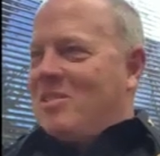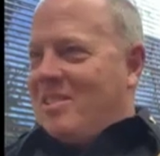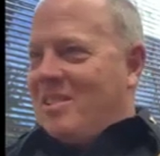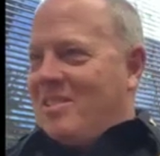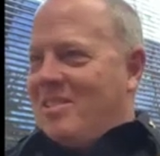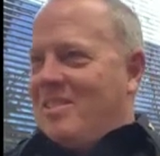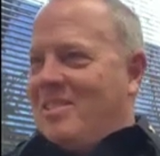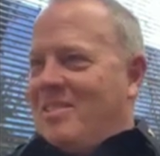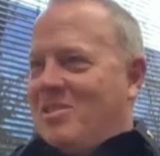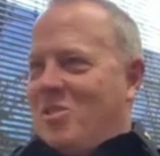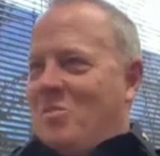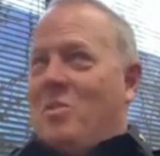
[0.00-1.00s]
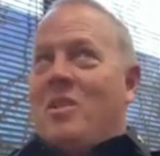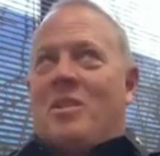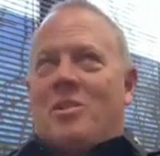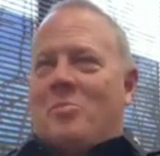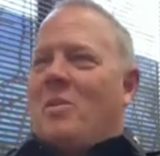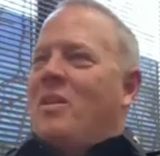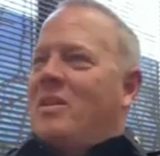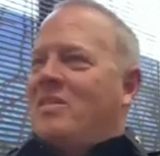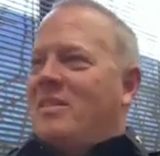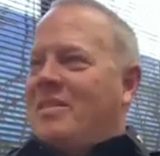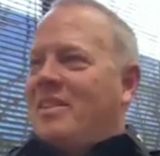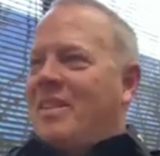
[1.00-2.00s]
citizen should be
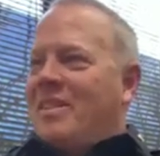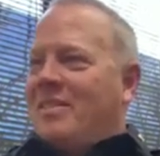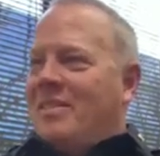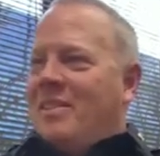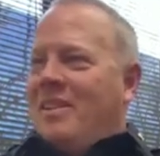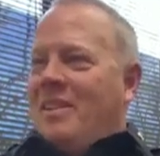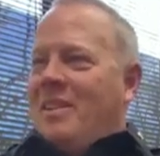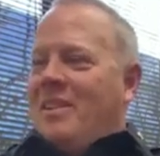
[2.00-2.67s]
experiencing this yeah